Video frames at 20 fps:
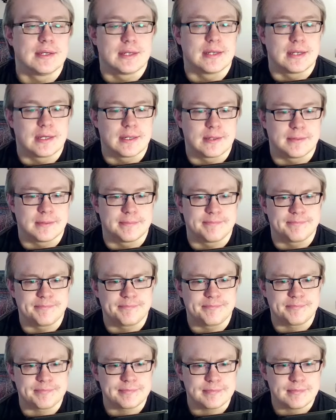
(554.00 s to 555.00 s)

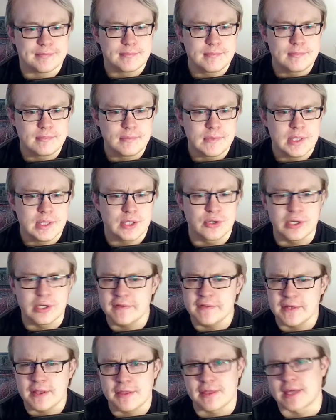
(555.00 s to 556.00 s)
Could
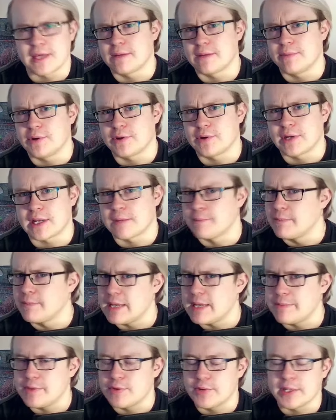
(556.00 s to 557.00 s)
even think about like
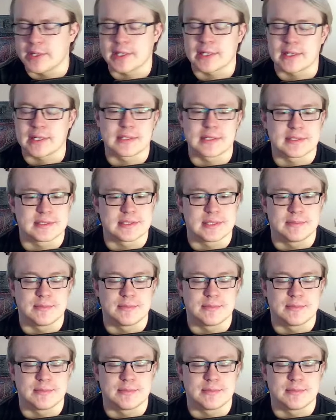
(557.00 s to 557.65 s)
maybe running like a